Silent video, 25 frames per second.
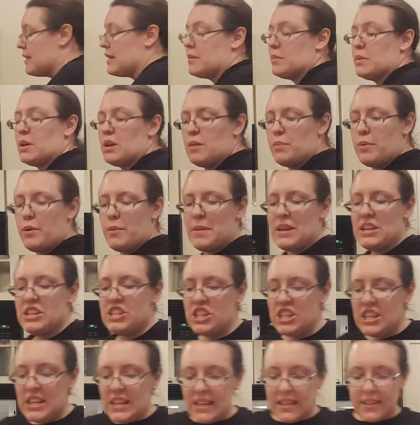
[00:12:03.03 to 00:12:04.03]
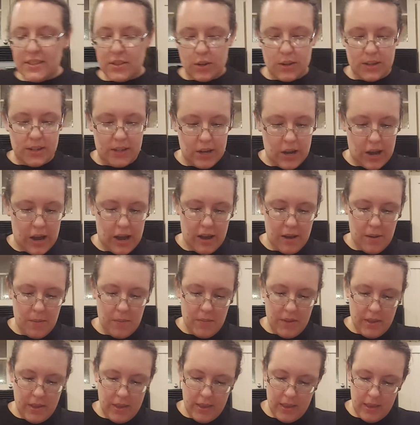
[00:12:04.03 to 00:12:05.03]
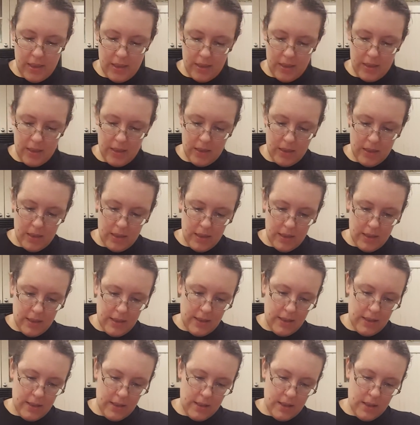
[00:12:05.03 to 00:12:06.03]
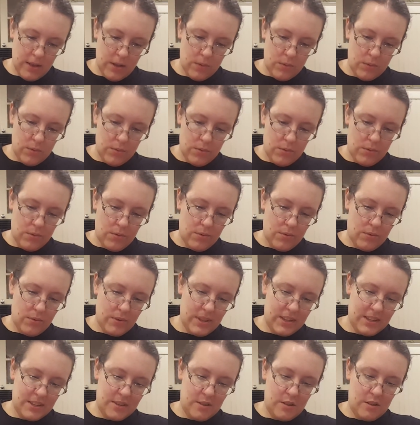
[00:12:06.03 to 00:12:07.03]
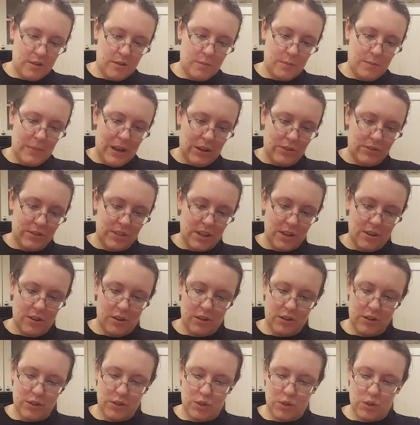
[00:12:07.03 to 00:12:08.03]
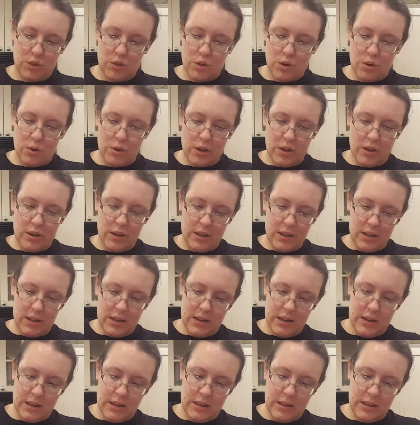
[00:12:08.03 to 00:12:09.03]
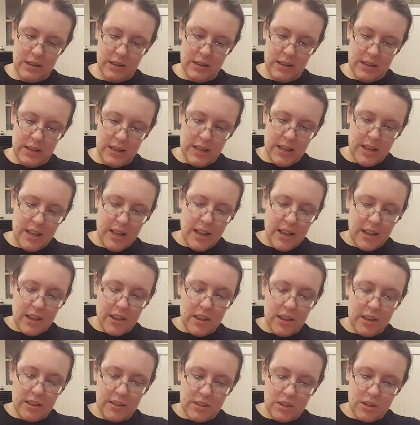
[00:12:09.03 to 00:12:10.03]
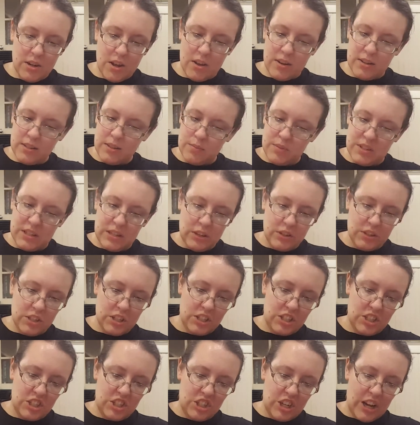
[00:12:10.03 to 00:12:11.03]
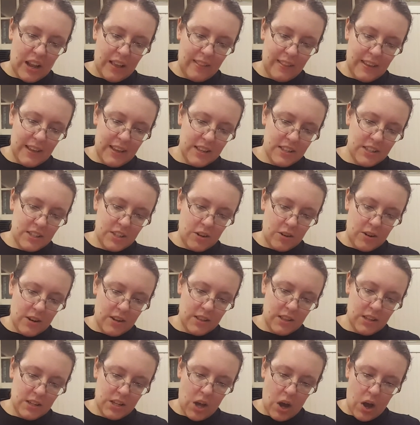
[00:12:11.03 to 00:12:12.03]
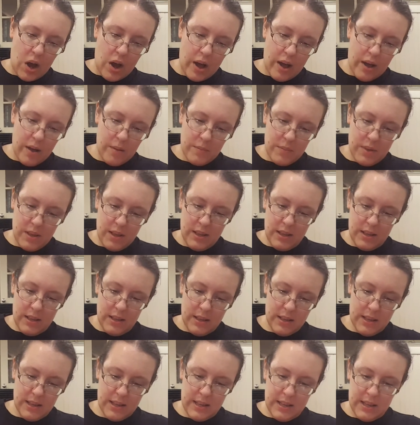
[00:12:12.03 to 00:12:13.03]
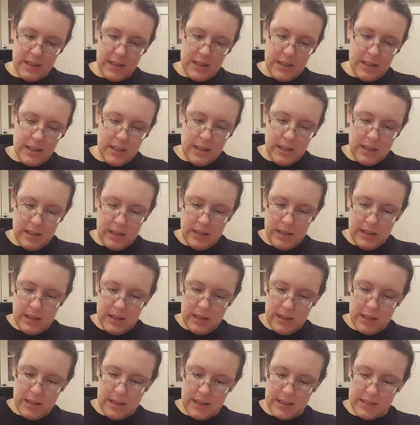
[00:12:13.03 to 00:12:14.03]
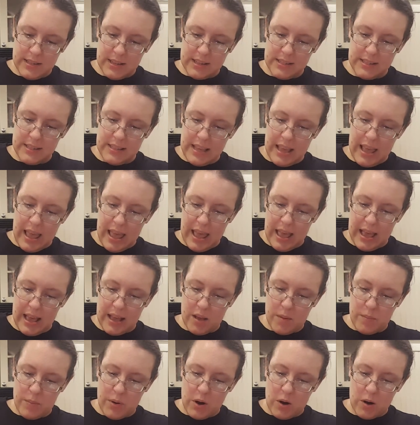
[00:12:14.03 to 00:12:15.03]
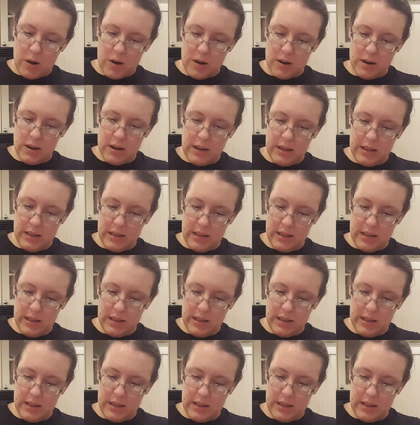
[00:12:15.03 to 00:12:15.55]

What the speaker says: then I'm going to put my cheese on top. Oh, this smells and looks so good. Yeah, as you notice, I'm still just gently stirring the top. So that's the egg part.